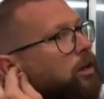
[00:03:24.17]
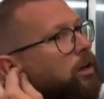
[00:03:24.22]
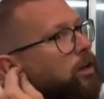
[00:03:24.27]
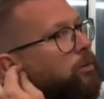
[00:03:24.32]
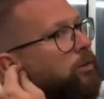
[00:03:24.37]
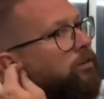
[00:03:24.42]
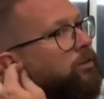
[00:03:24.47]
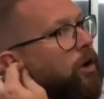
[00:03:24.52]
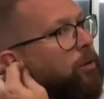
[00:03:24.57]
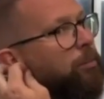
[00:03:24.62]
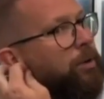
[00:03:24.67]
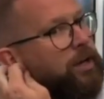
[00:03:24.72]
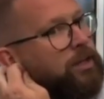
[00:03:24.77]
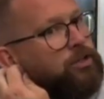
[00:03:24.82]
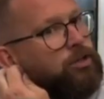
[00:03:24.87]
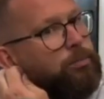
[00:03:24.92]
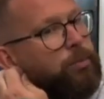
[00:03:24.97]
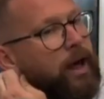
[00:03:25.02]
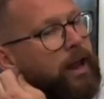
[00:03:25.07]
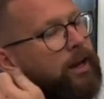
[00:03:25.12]
we've not
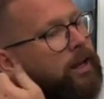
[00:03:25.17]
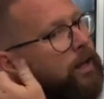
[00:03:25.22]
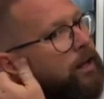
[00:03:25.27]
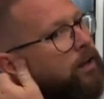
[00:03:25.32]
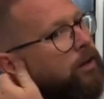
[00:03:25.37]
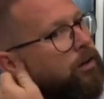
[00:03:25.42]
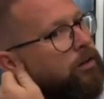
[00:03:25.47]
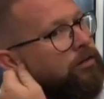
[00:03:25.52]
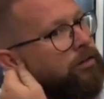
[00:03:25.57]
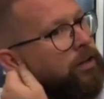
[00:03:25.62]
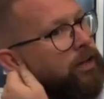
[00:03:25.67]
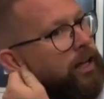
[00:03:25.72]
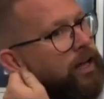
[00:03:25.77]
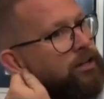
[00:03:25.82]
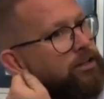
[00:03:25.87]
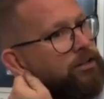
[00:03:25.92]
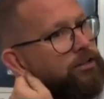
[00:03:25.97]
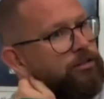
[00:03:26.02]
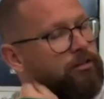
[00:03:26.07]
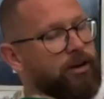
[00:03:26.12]
picked up any over the
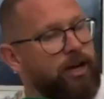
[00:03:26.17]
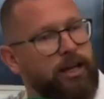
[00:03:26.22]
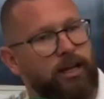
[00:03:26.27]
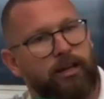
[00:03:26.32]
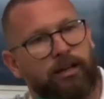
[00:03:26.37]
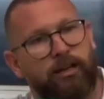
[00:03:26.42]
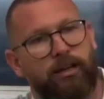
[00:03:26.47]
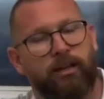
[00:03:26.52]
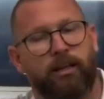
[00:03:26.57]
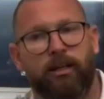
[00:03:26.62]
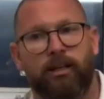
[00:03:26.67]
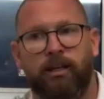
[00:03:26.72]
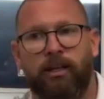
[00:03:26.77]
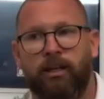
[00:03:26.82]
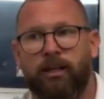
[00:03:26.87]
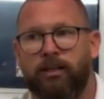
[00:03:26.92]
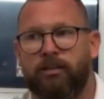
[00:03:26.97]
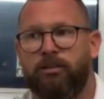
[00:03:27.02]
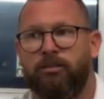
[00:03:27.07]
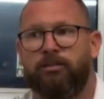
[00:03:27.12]
last 3 in the
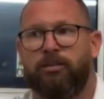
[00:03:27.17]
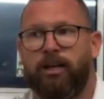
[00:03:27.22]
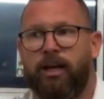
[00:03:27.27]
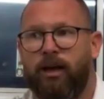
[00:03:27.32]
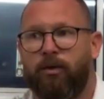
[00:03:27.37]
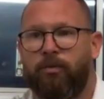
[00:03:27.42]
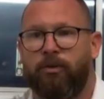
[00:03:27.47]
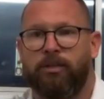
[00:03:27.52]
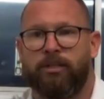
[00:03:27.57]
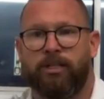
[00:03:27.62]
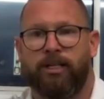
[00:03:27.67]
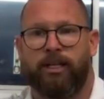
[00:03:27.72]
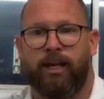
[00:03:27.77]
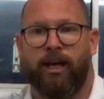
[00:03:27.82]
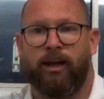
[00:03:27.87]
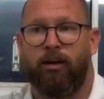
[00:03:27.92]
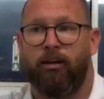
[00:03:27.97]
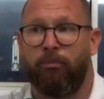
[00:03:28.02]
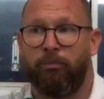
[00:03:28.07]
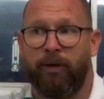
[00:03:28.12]
league. So to get one
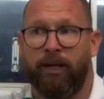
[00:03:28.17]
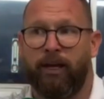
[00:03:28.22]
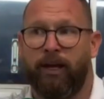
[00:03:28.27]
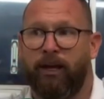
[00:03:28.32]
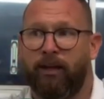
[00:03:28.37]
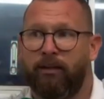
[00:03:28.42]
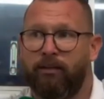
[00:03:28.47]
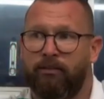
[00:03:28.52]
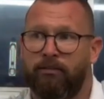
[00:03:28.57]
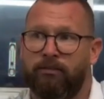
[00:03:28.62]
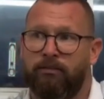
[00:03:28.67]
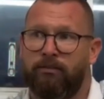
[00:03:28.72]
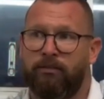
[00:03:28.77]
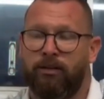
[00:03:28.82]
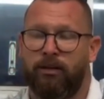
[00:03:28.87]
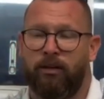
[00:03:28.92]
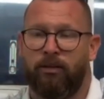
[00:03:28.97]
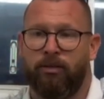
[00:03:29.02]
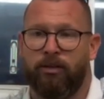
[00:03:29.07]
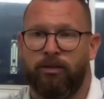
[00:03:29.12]
today, albeit,
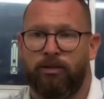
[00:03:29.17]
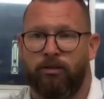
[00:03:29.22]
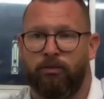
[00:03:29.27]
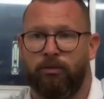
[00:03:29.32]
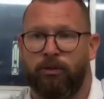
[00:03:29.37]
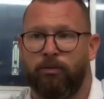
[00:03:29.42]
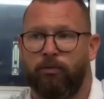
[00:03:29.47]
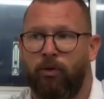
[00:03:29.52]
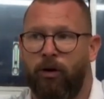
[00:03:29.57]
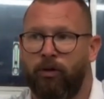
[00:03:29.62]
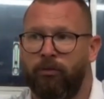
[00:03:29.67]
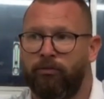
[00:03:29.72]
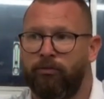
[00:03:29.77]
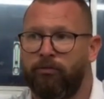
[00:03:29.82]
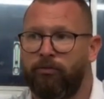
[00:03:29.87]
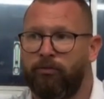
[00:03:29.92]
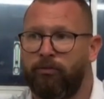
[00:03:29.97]
you know, it's only 1,